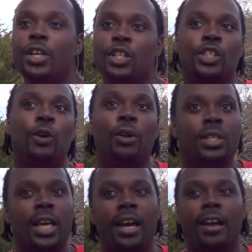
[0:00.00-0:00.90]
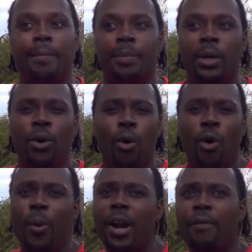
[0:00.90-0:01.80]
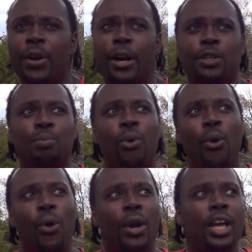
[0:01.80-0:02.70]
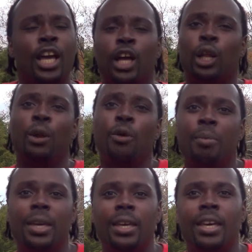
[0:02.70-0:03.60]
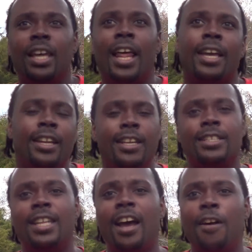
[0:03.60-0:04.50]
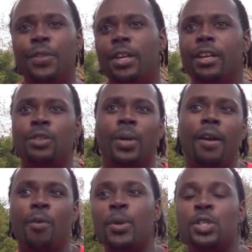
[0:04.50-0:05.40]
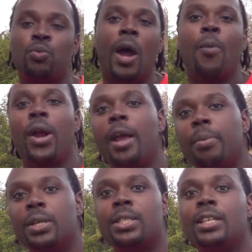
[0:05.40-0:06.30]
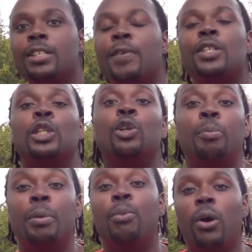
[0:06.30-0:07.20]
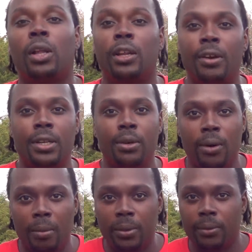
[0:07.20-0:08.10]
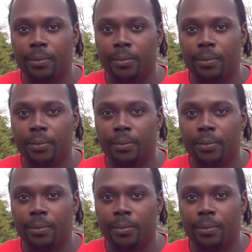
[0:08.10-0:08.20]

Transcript: the solar time, or whenever there's more gloomy like it is now than it is whatever, which is why we're able to see his face a little bit more clear than normal.